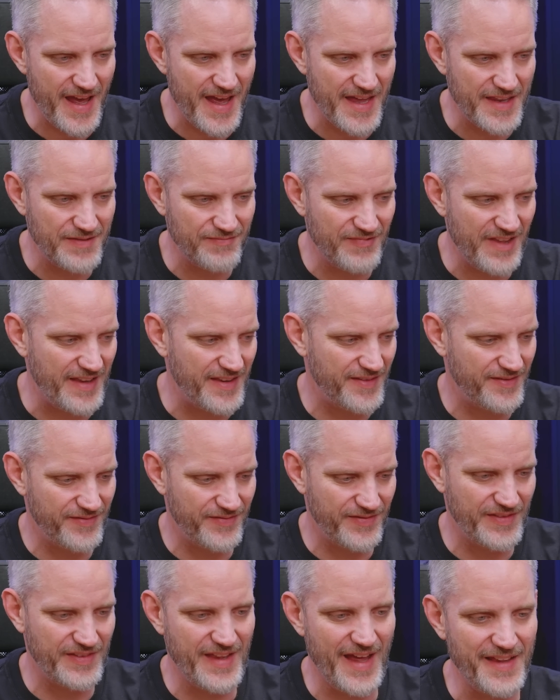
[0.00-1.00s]
and that,
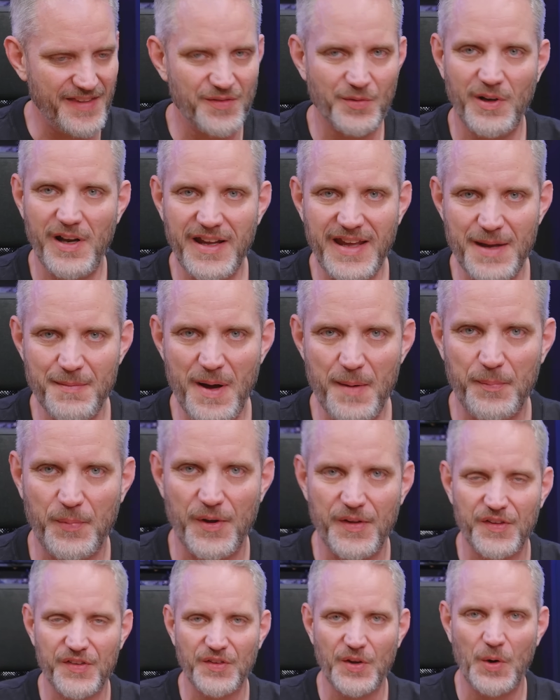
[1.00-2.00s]
that's what I came up
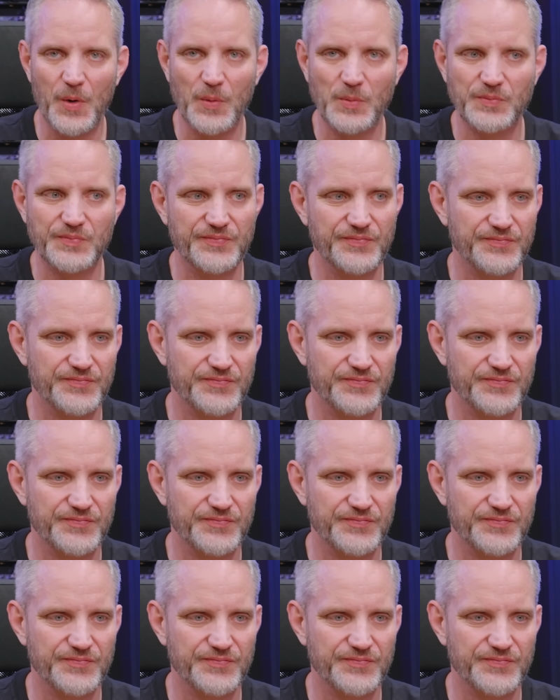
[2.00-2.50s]
with. So